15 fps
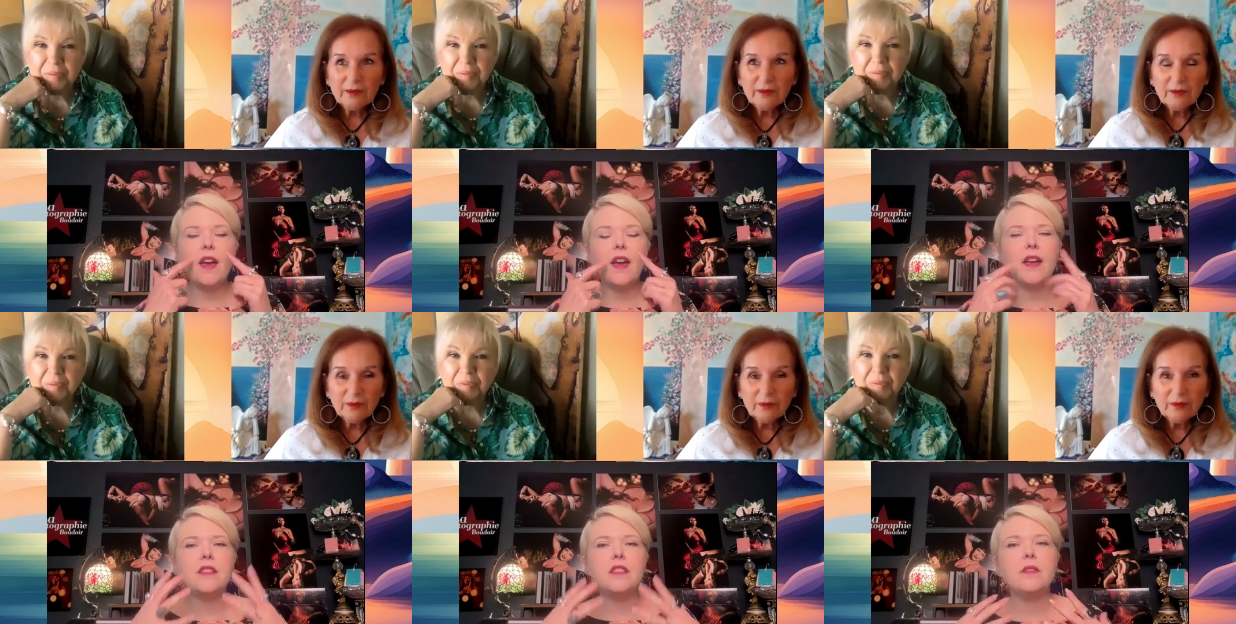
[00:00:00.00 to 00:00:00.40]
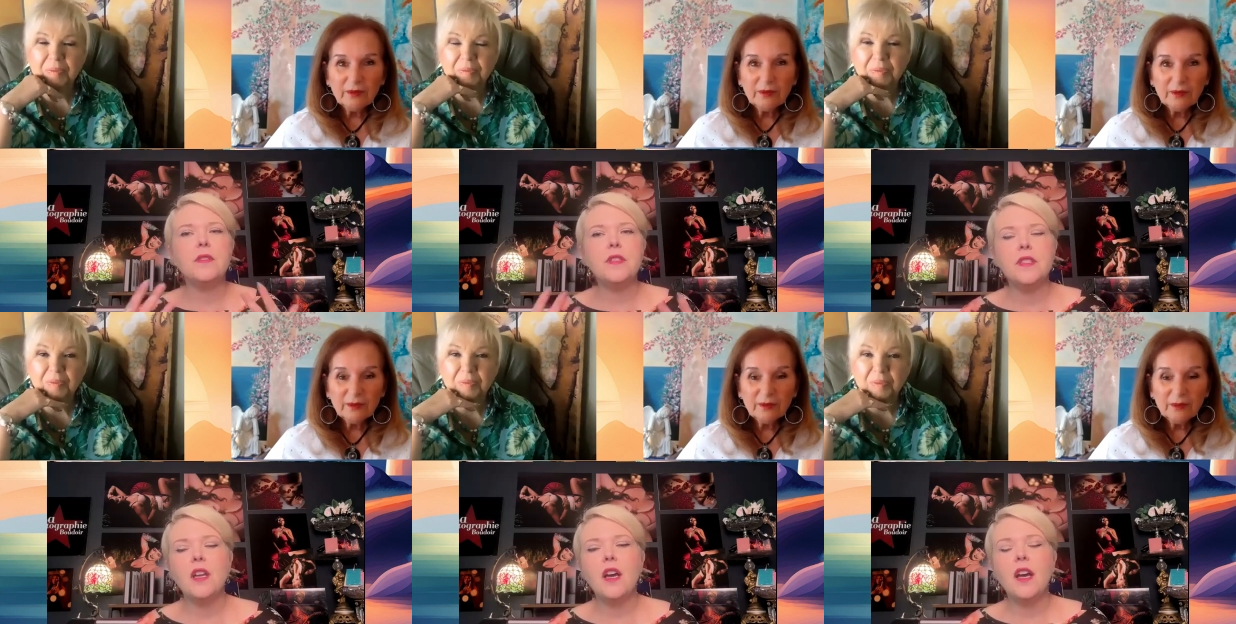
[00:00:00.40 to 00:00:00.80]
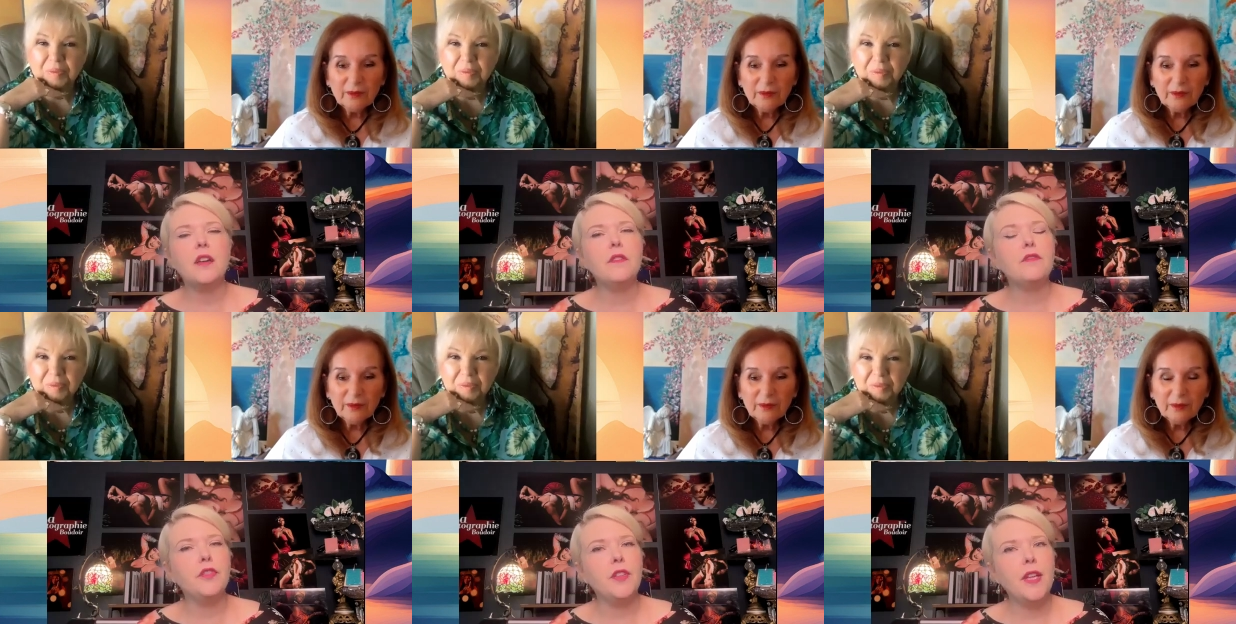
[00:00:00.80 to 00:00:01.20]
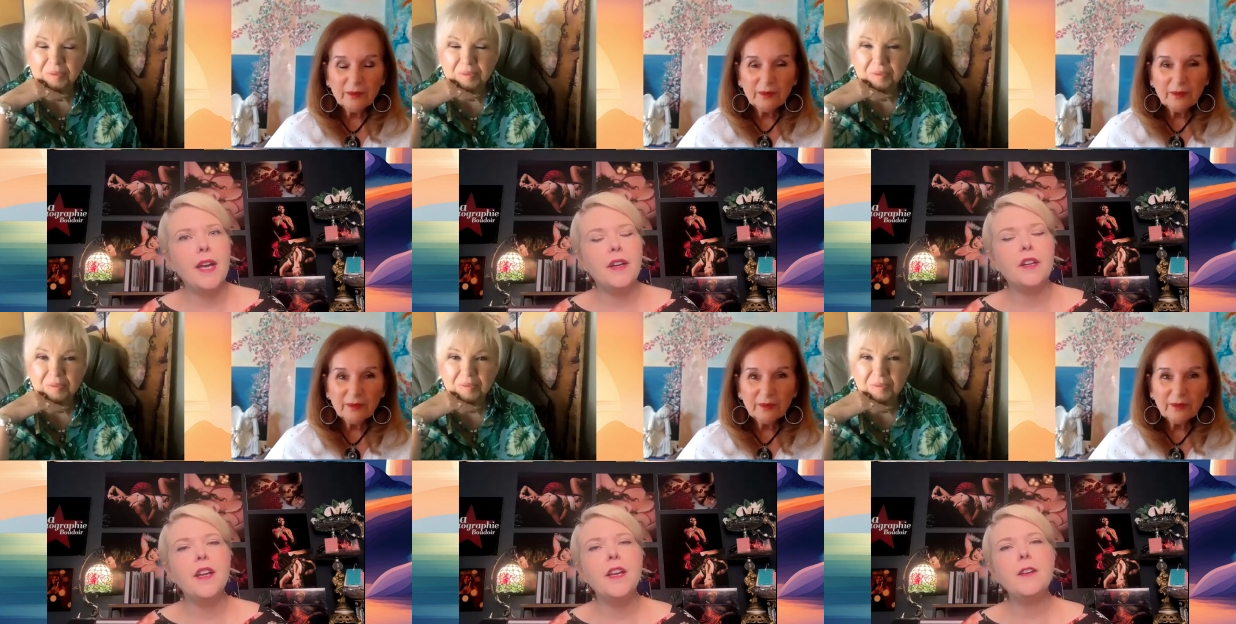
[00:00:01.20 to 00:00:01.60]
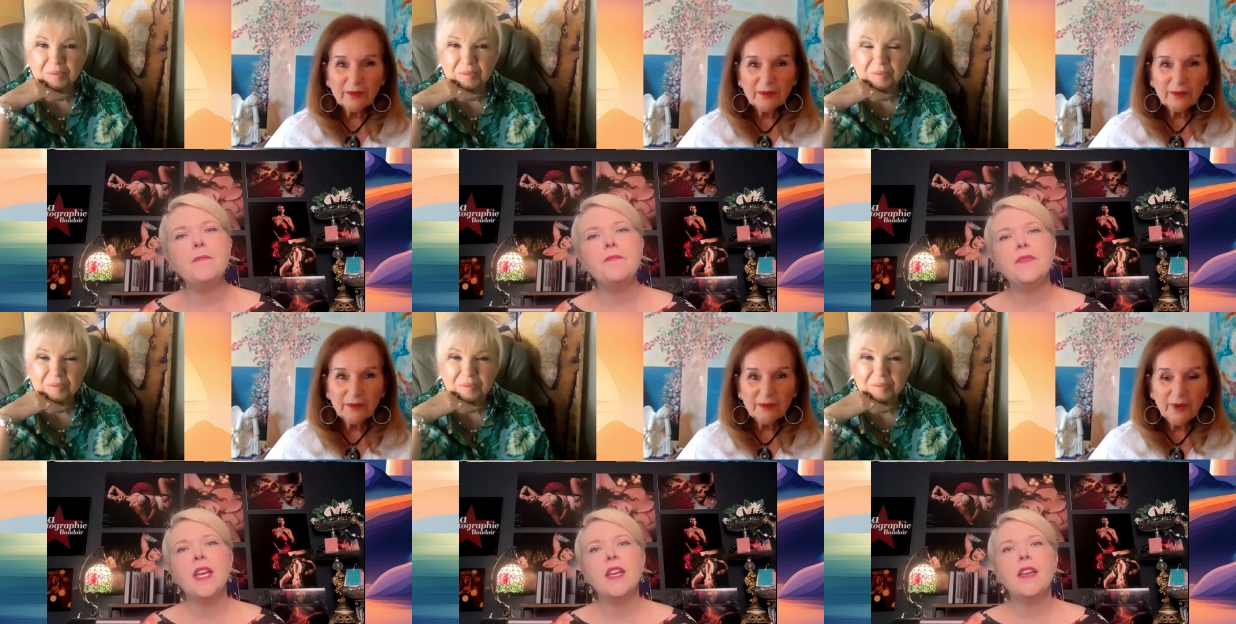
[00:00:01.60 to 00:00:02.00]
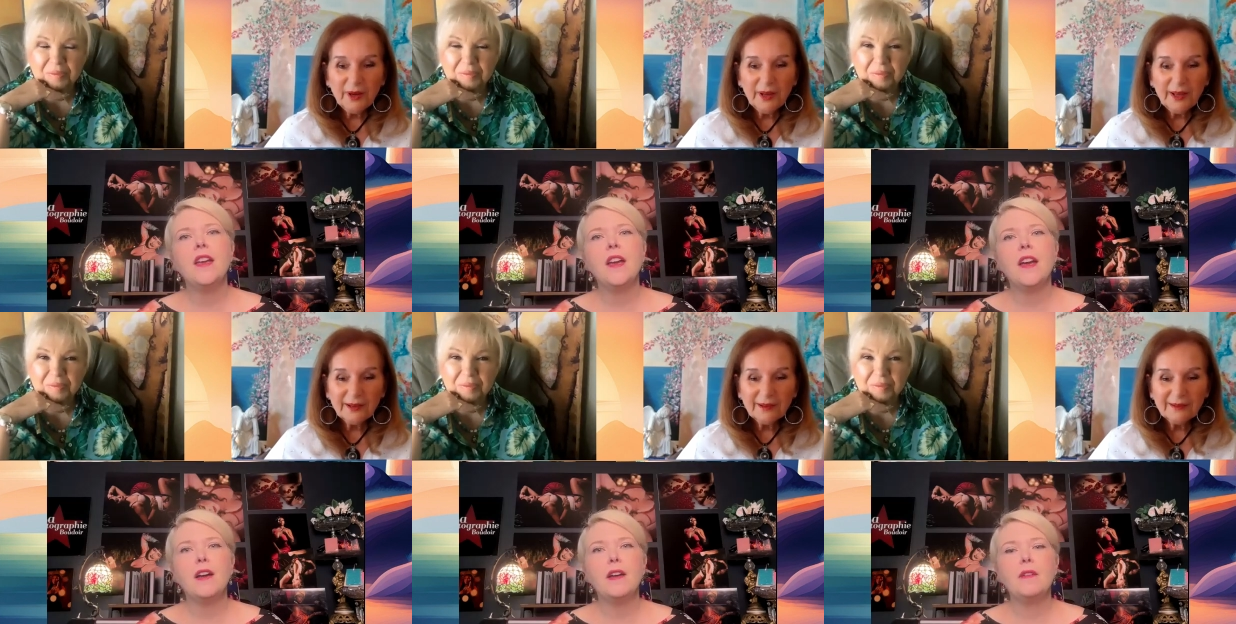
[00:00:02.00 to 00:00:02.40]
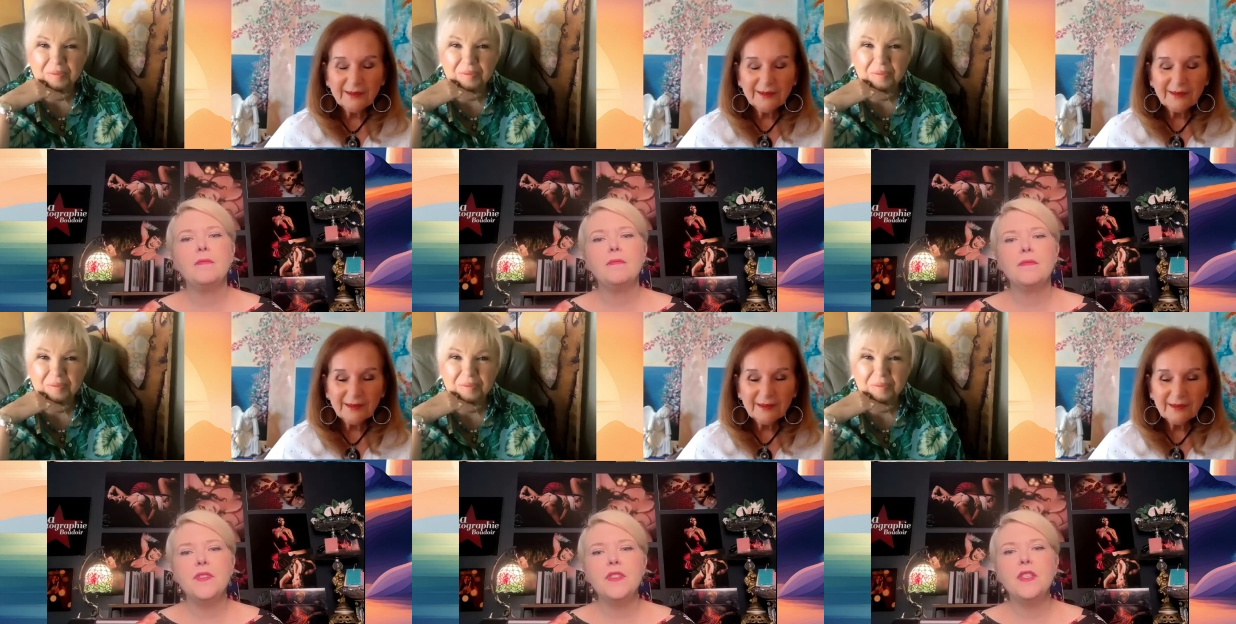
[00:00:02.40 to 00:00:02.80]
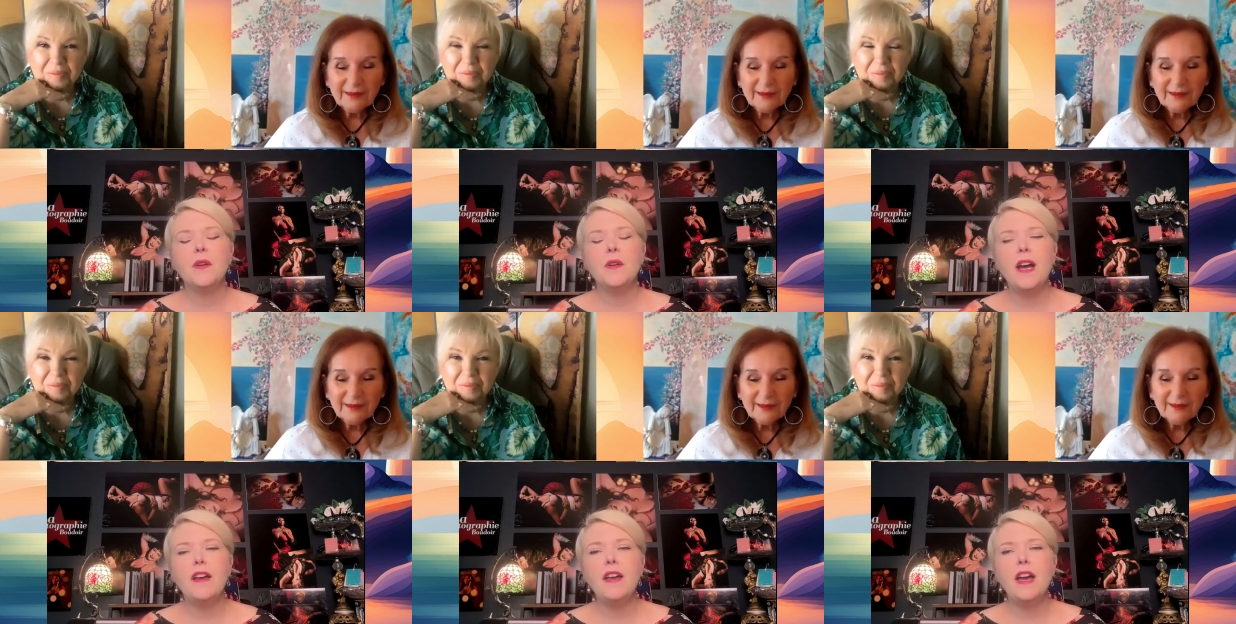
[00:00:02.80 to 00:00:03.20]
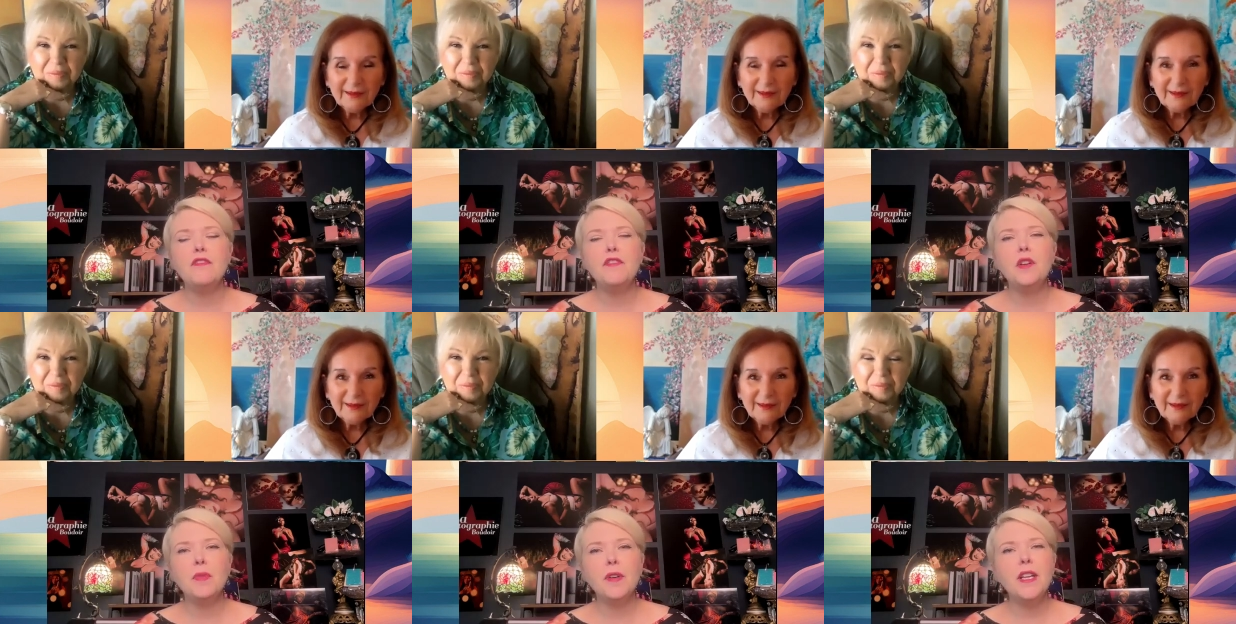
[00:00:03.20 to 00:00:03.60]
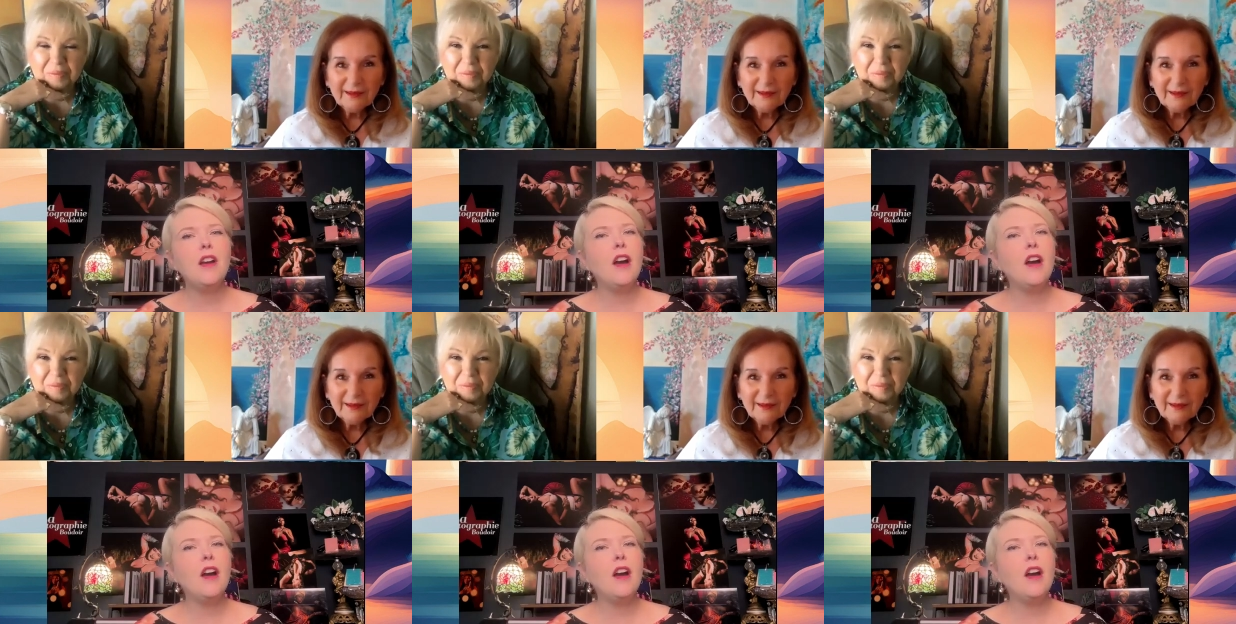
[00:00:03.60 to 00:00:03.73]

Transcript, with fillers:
Speaker 1: eye. So it's not unflattering. Right. Um, so I, I feel pretty